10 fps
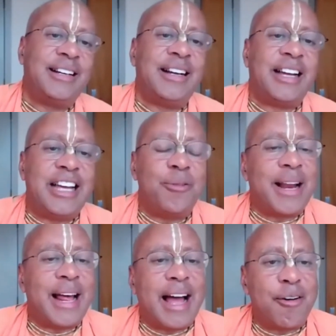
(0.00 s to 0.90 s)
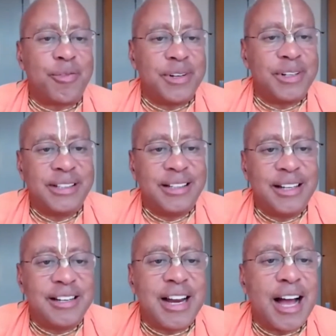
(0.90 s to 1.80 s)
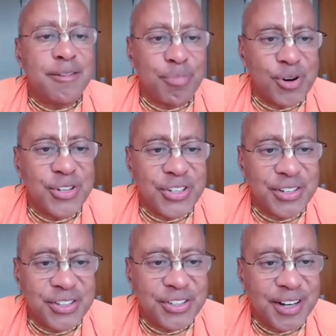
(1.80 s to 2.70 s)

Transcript: he would have 9 persons